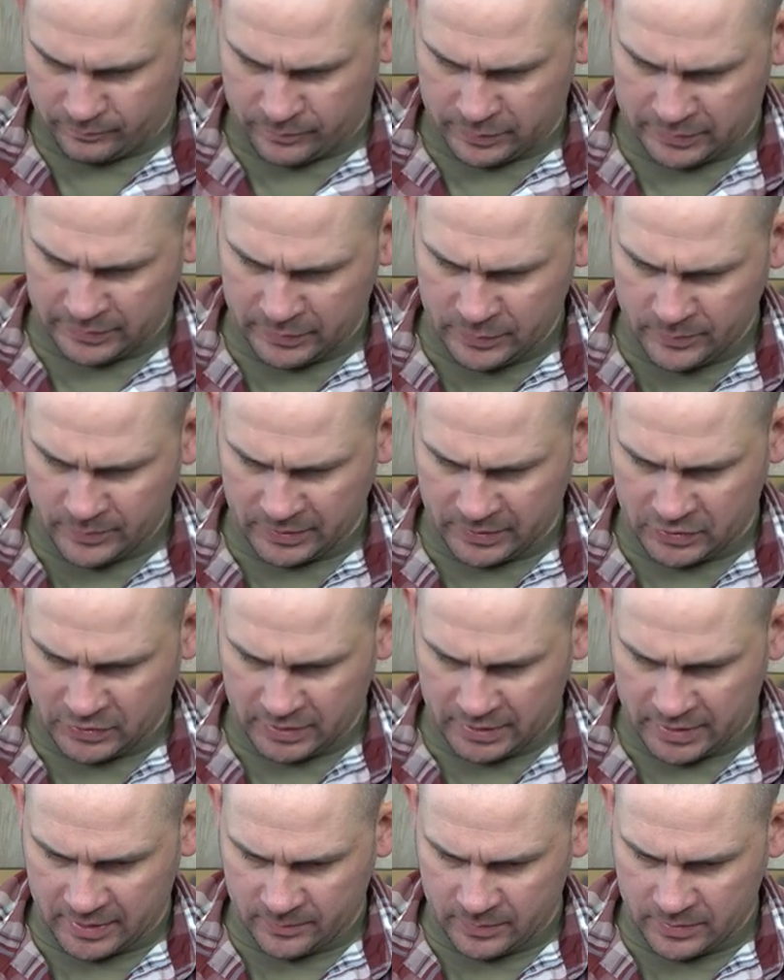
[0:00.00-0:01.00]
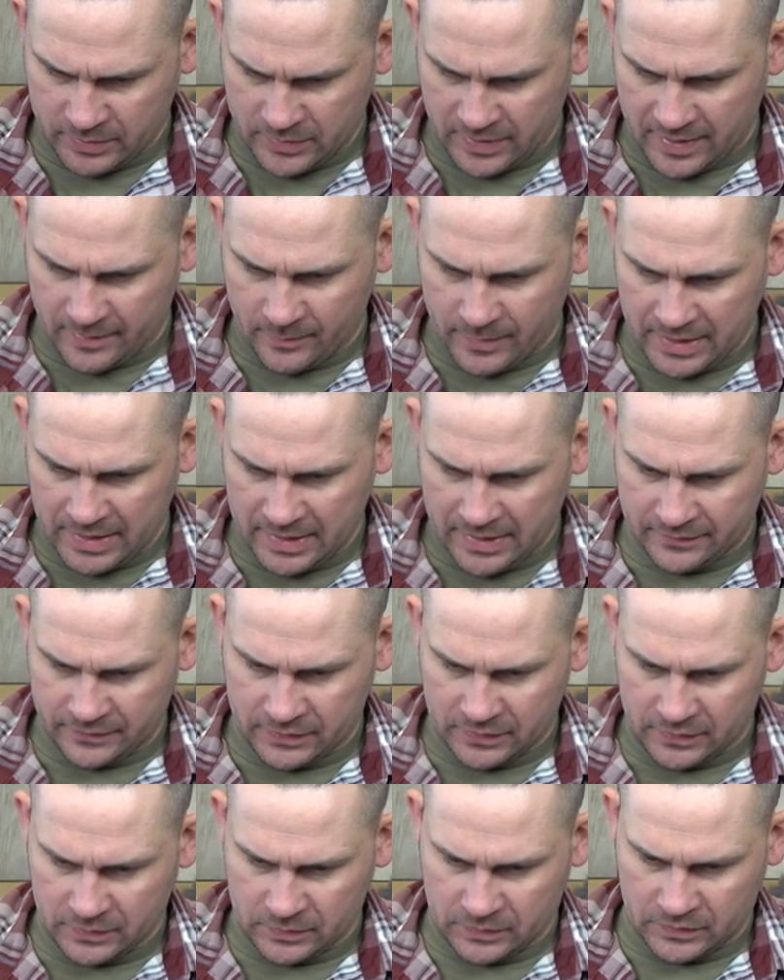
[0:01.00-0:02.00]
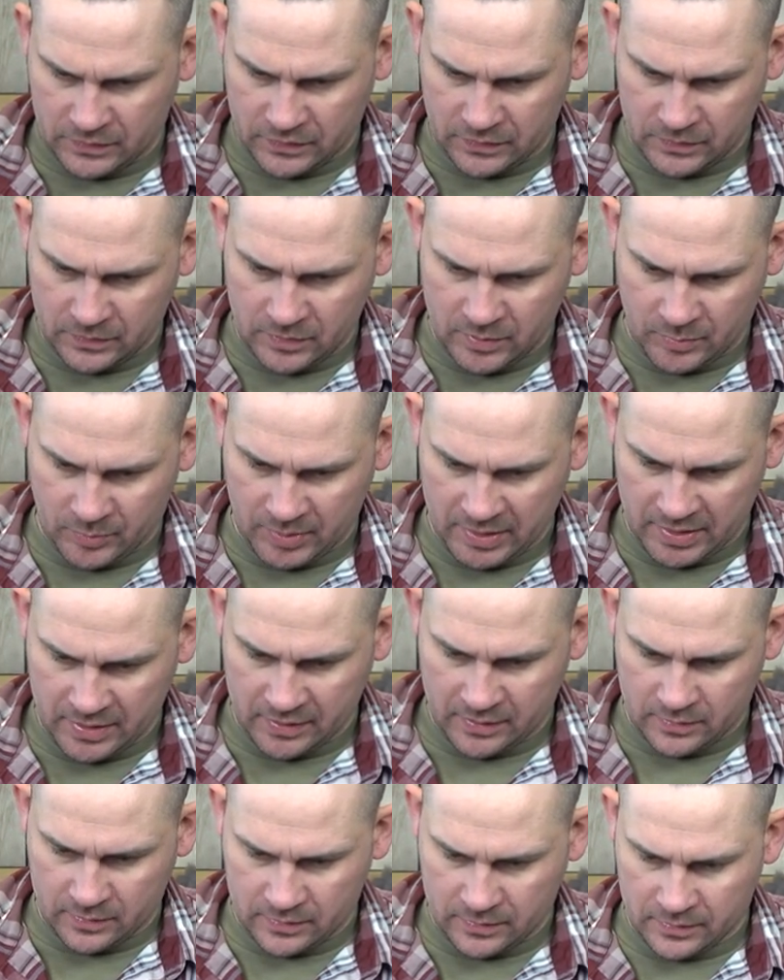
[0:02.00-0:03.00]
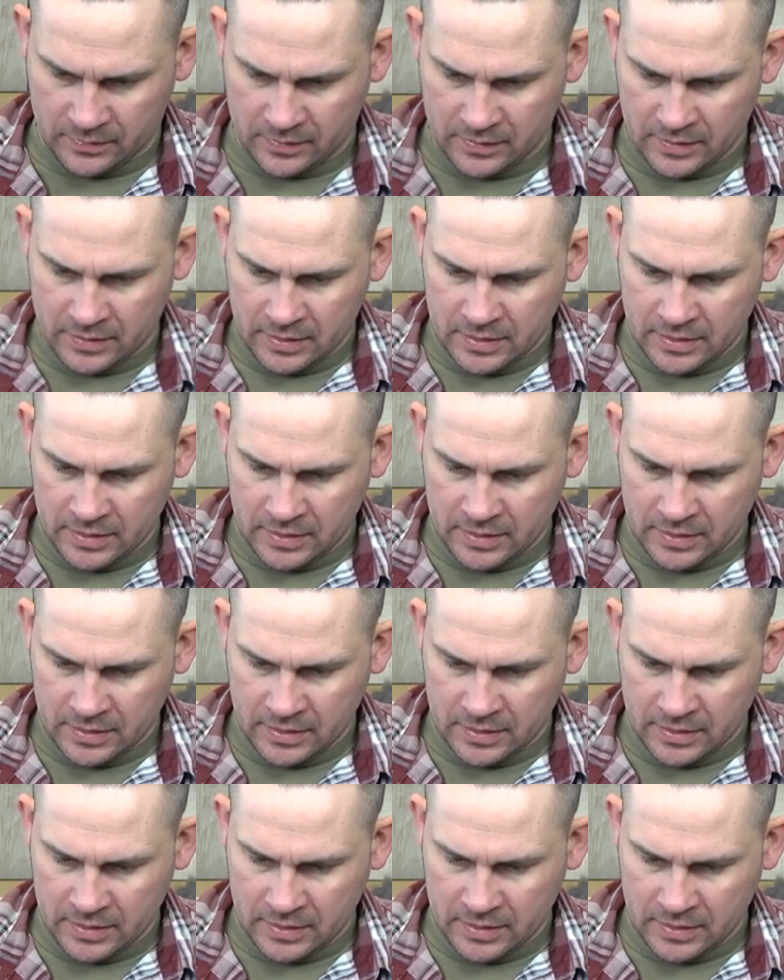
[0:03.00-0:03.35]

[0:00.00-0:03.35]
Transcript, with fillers: plume of Chickabou. I may have to do two depending on